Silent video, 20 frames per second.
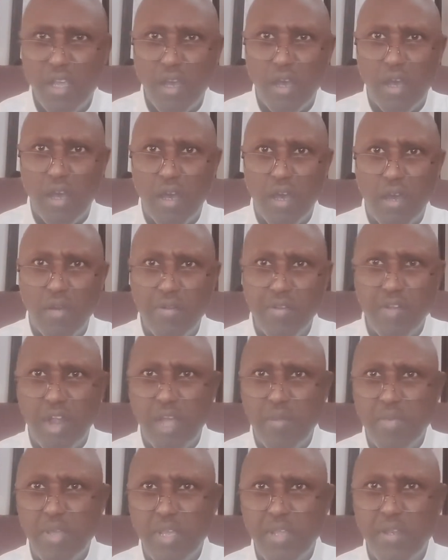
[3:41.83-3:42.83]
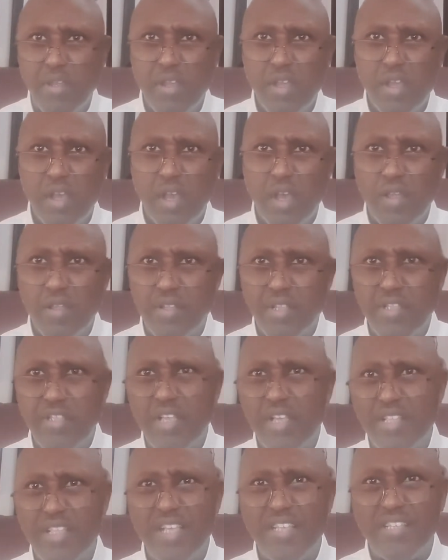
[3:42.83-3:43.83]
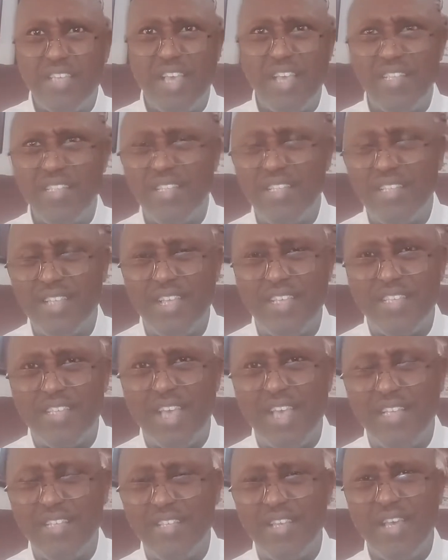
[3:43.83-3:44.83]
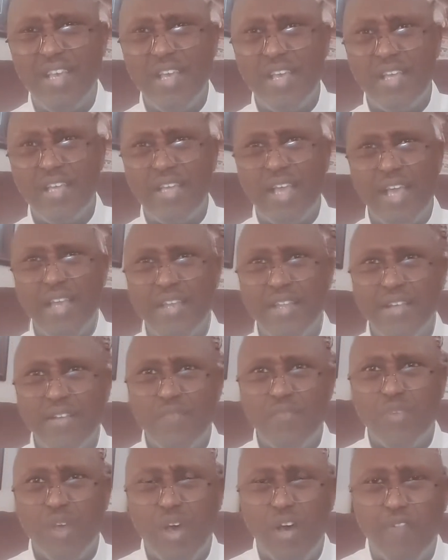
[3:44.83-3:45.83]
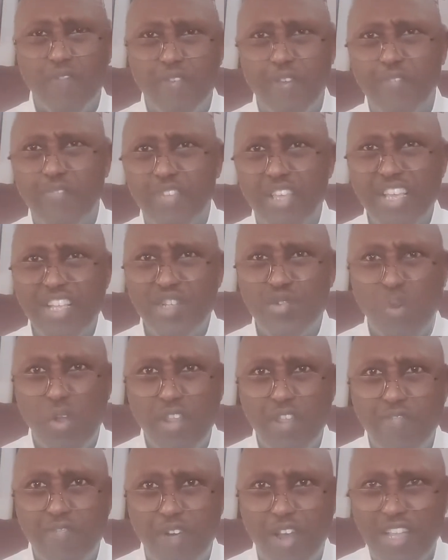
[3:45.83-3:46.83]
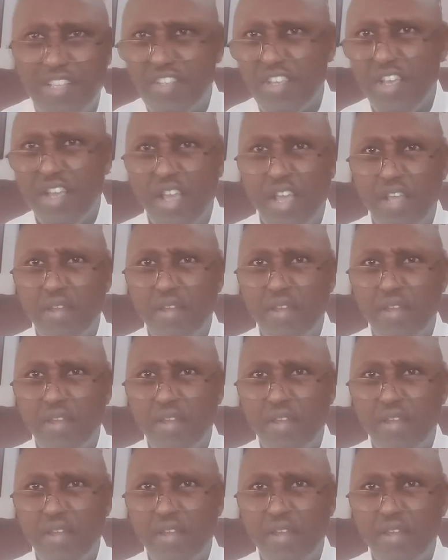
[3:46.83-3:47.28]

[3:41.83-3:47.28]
Uh, uh you know what I mean? Uh, these kids these kids get uh, 15, 20 fights,